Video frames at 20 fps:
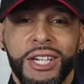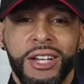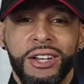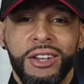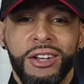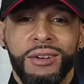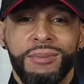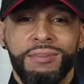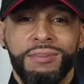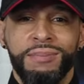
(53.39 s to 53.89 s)
in
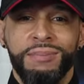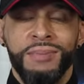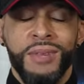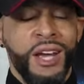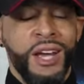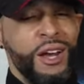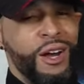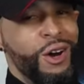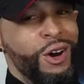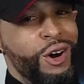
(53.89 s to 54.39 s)
them.
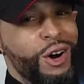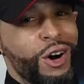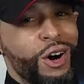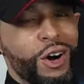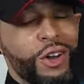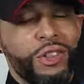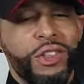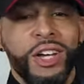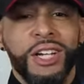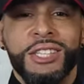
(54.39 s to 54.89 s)

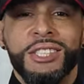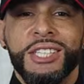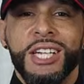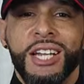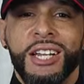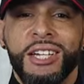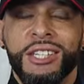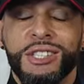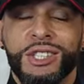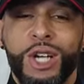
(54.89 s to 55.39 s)
All things said,
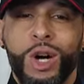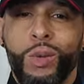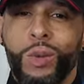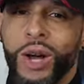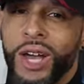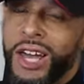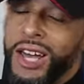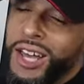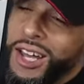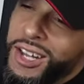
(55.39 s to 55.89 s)
let's go
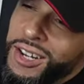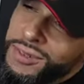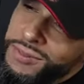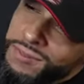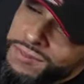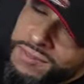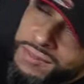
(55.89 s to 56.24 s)
ahead